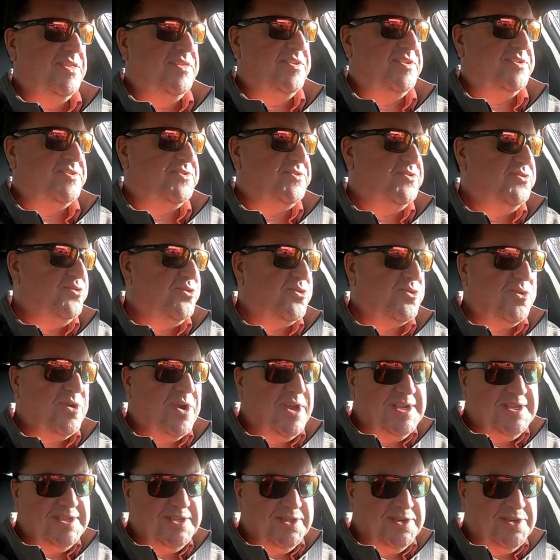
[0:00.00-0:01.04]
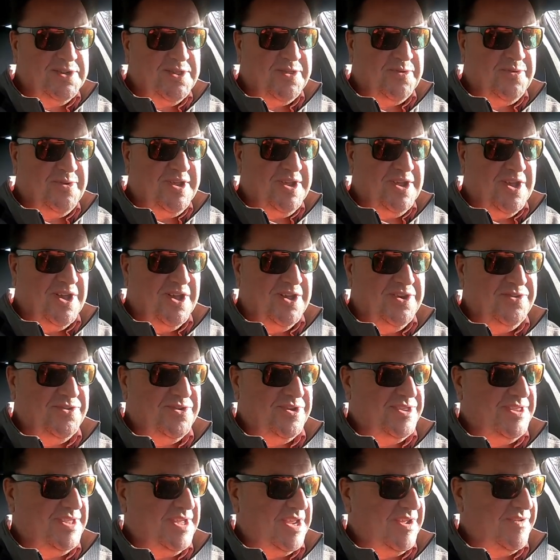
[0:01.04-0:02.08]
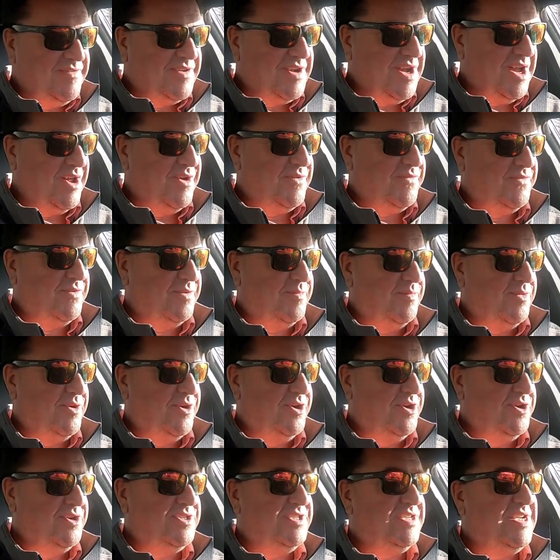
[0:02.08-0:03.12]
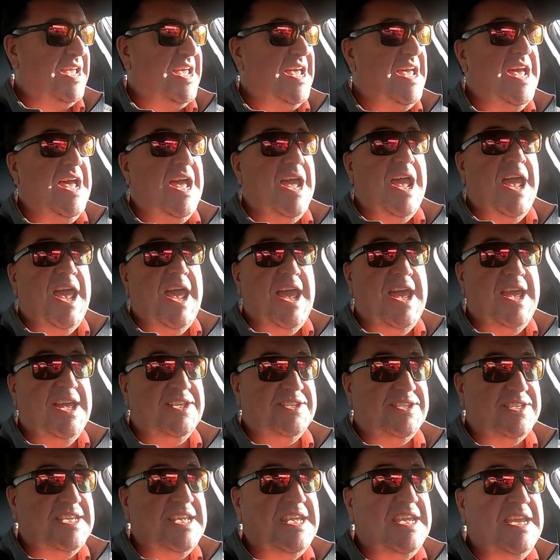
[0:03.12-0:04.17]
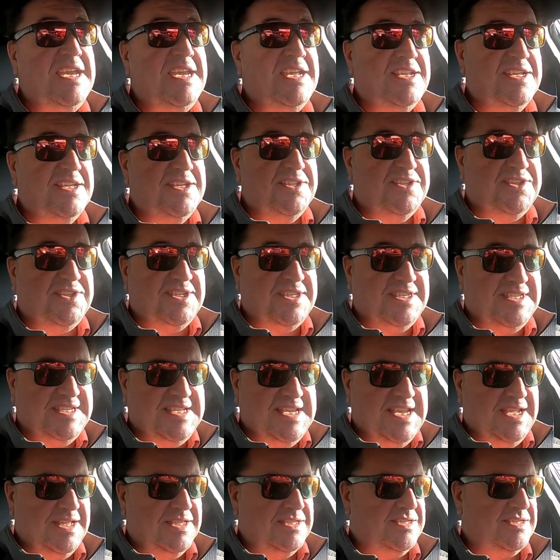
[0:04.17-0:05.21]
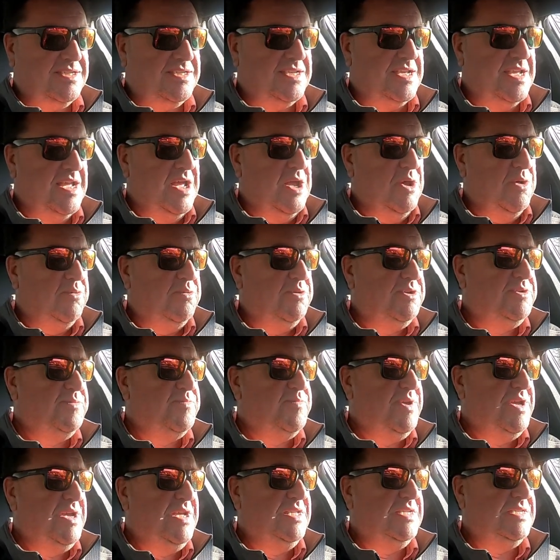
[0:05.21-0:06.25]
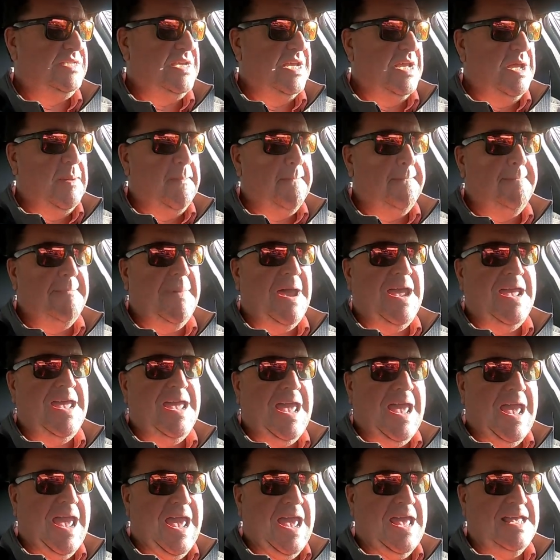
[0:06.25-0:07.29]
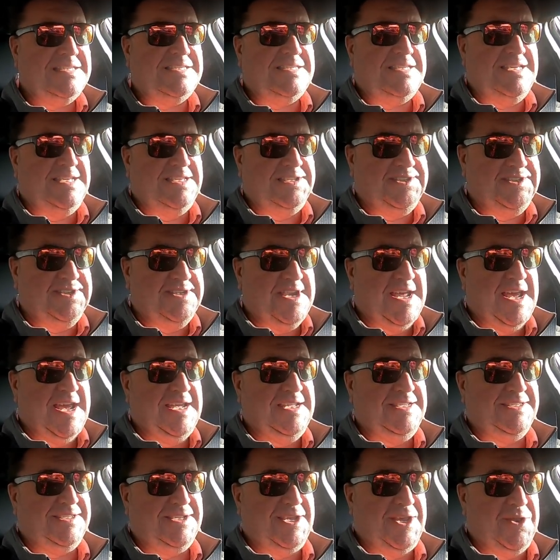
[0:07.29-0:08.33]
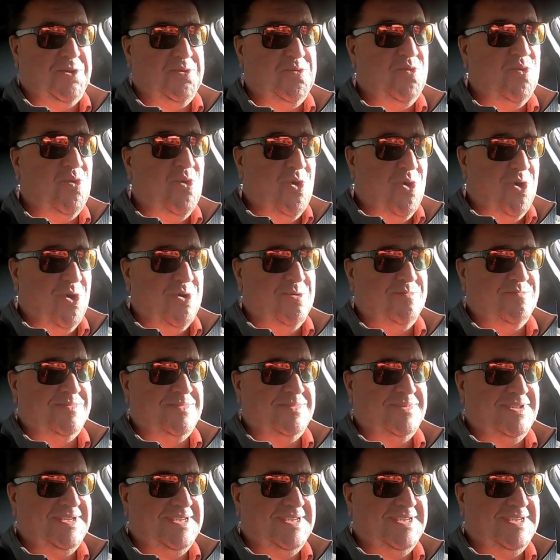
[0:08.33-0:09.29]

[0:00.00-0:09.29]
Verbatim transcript: this new Chrysler 300 that I've got from Hertz has heated seats, which means my ass is nice and warm.